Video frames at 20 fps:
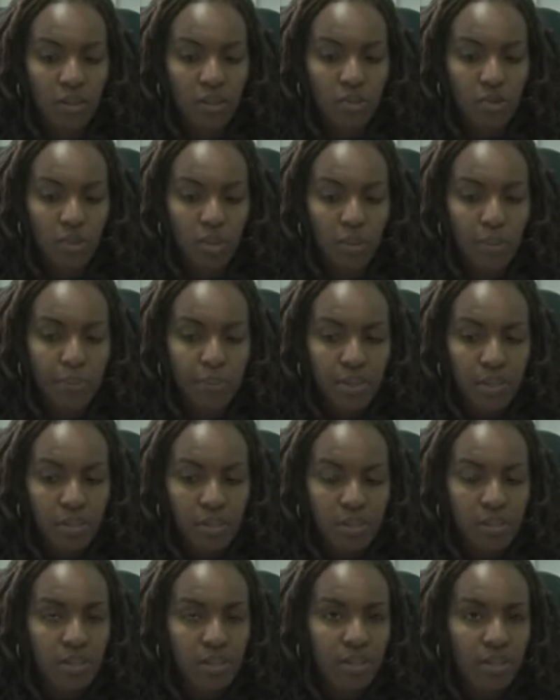So the
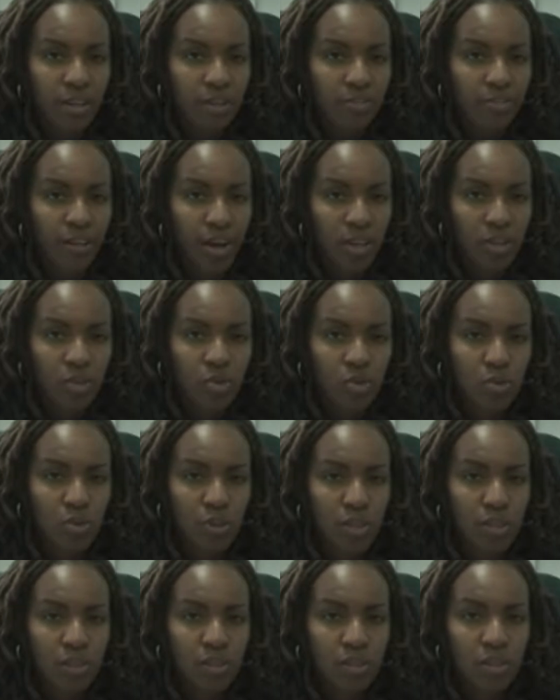PET in the
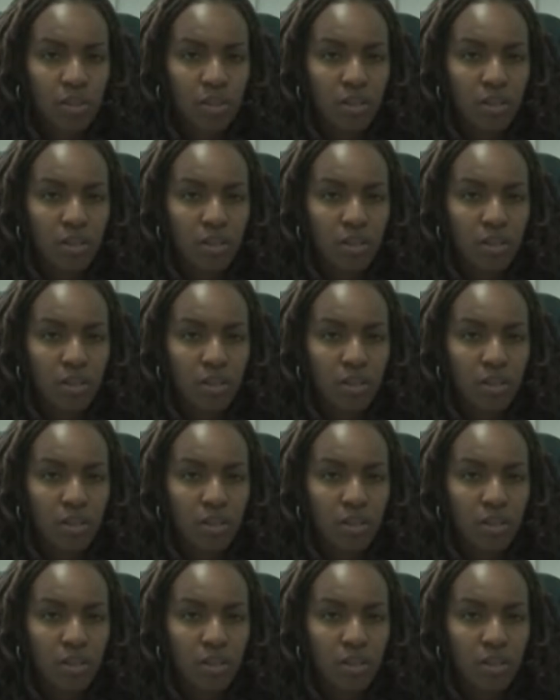factory